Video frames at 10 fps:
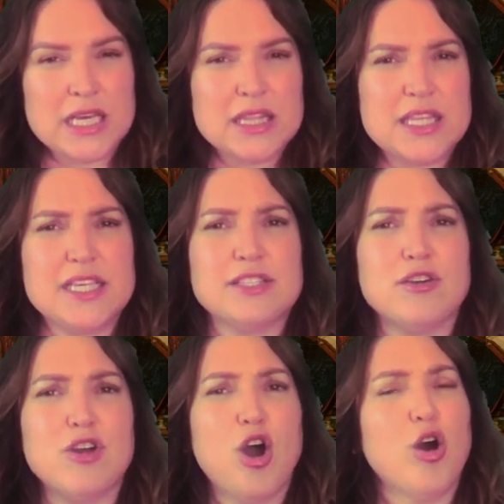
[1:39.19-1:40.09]
These are
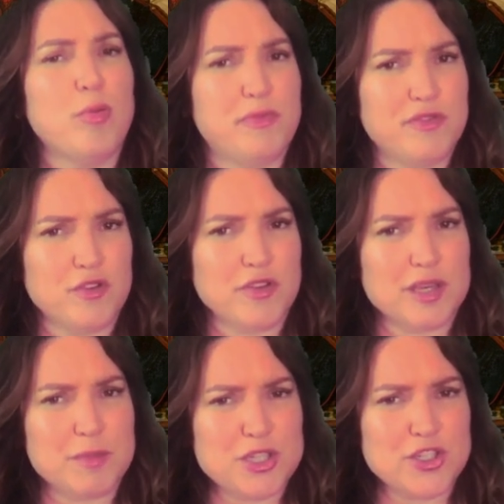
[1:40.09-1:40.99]
hopeful
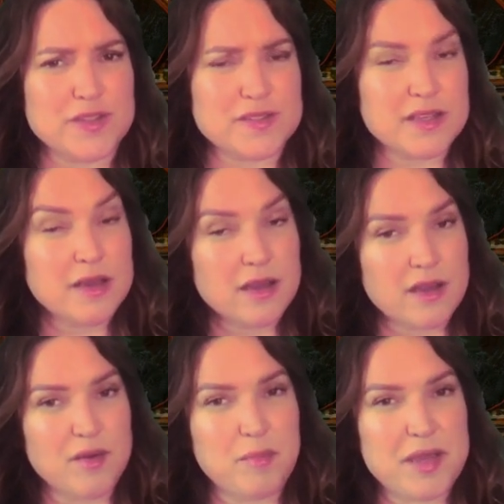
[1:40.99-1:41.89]
images
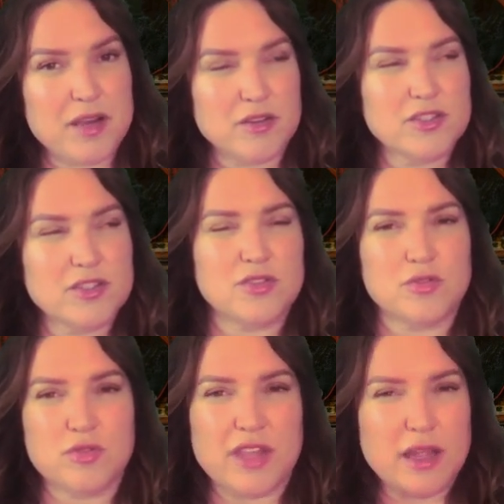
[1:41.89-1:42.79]
compared to
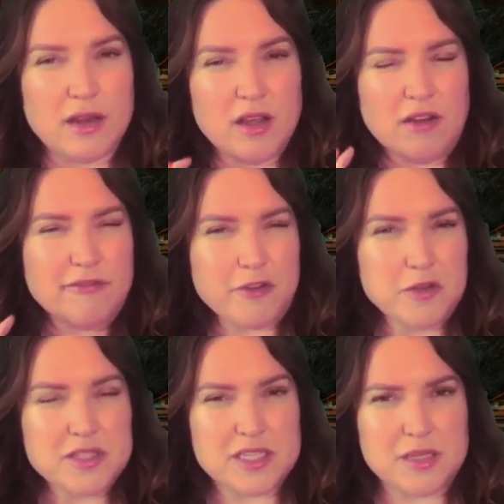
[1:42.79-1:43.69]
that
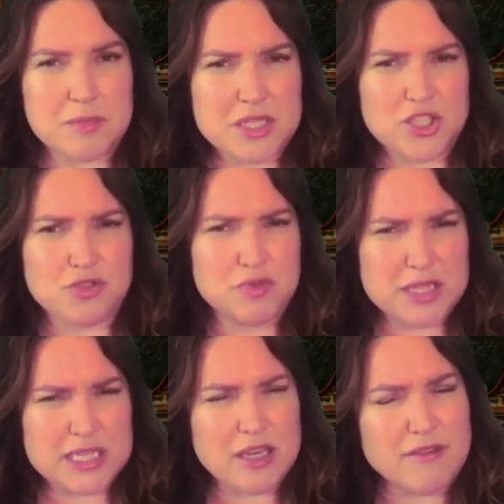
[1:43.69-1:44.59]
first image
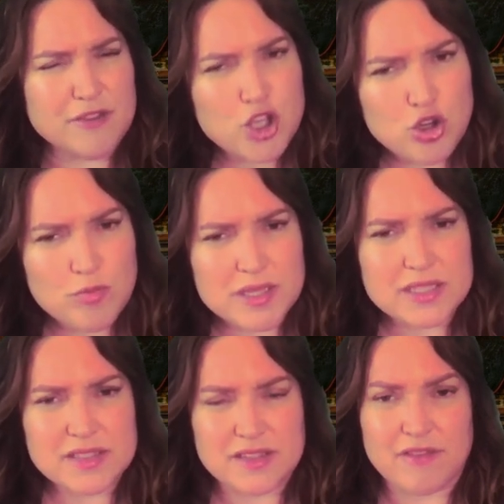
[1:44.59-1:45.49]
really of human
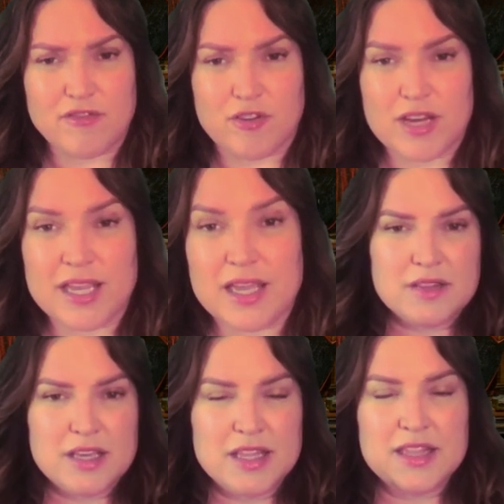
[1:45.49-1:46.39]
suffering.
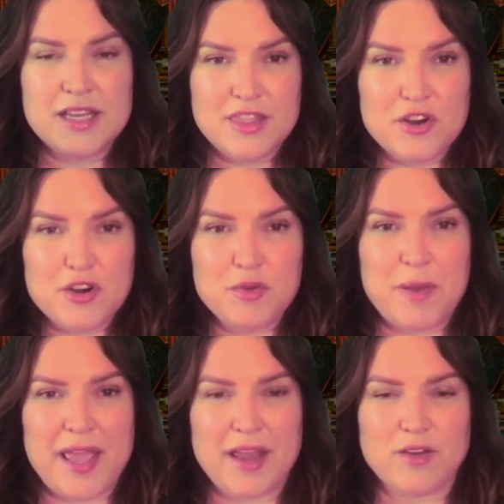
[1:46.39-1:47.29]
In the third
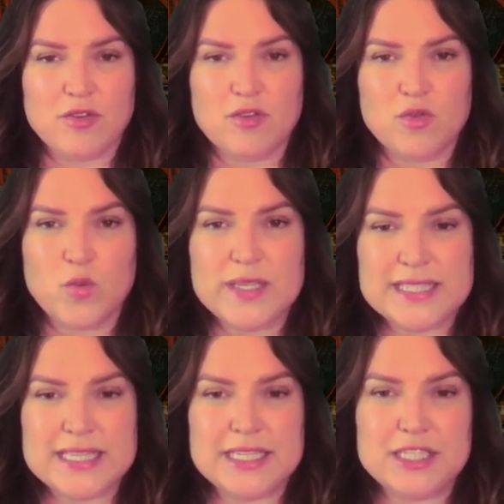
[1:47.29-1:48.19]
panel, we
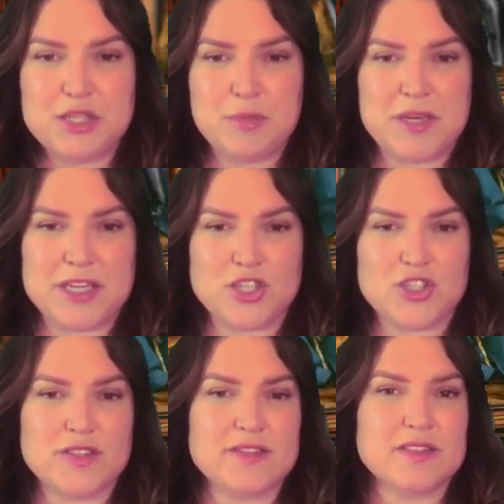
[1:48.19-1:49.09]
see
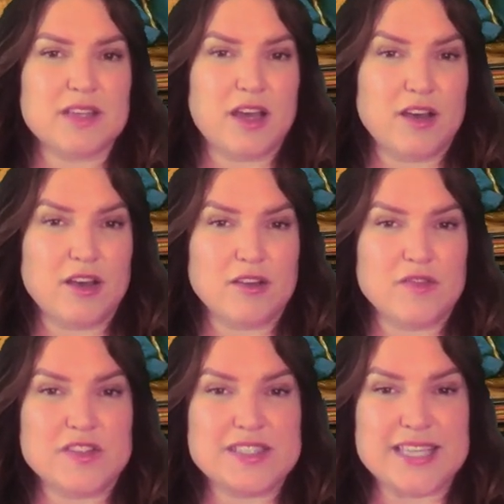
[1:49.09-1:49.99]
depictions of
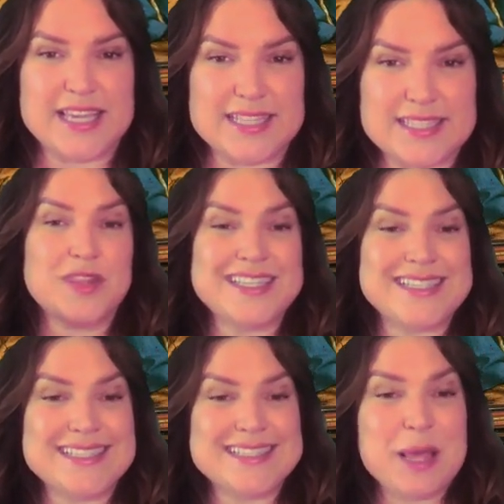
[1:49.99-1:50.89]
saints. This
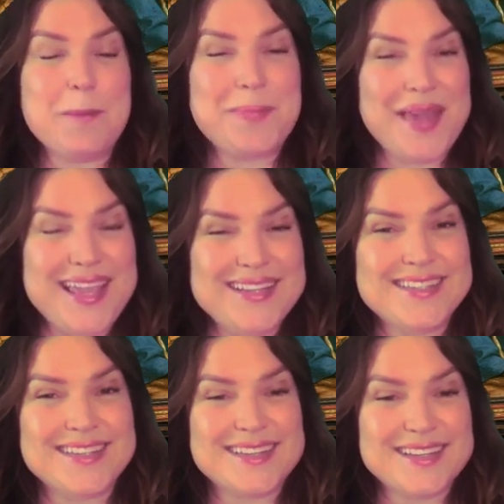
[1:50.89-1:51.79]
is
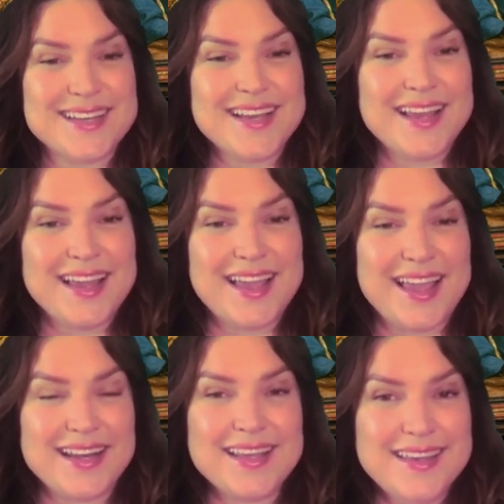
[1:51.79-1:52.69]
painted
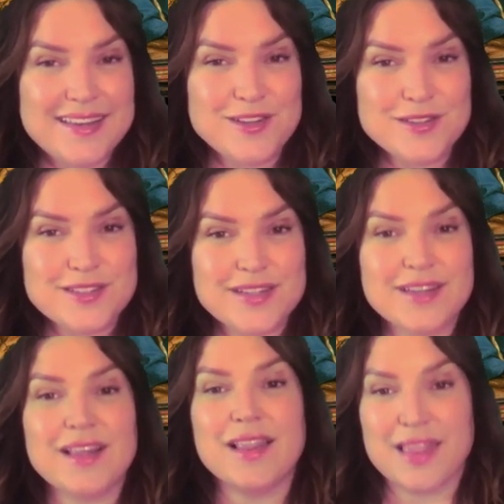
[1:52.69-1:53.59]
and gilt
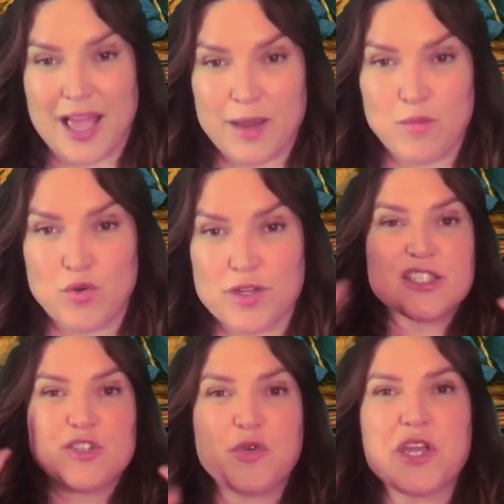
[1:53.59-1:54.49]
lime wood.
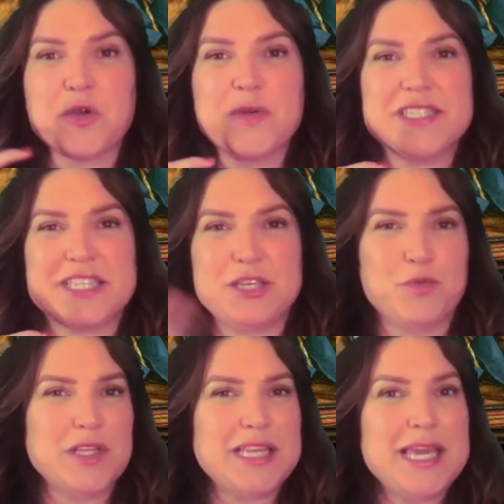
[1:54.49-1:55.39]
So here we see
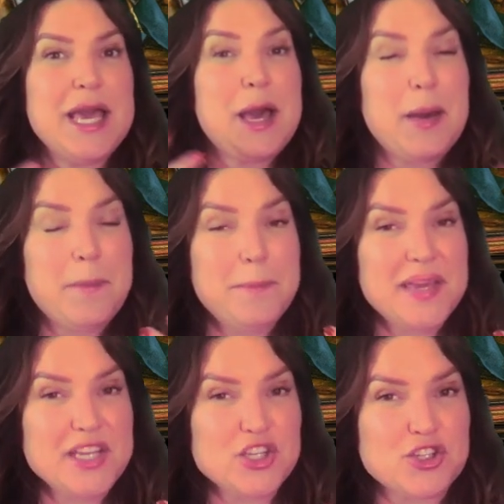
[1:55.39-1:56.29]
really a
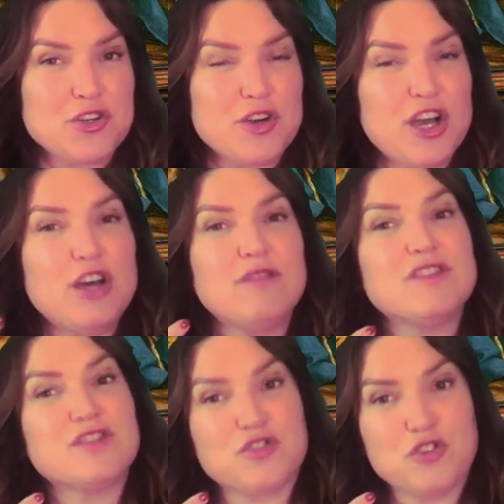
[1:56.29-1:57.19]
mixture of
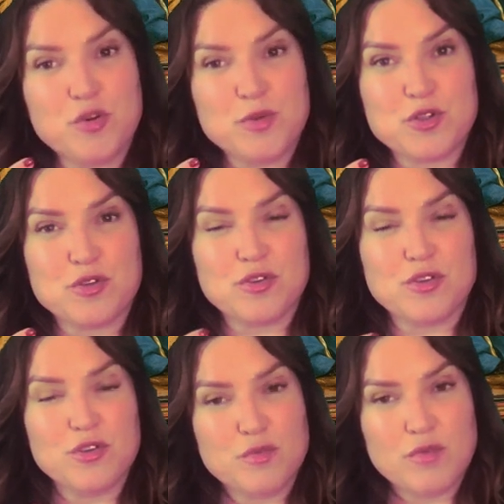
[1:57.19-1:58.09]

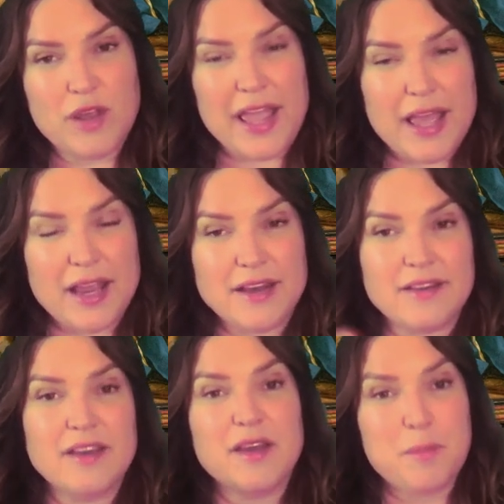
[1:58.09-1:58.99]
sculptural and
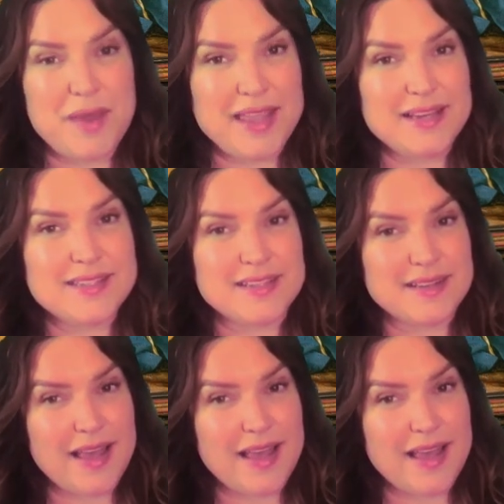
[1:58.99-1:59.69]
painted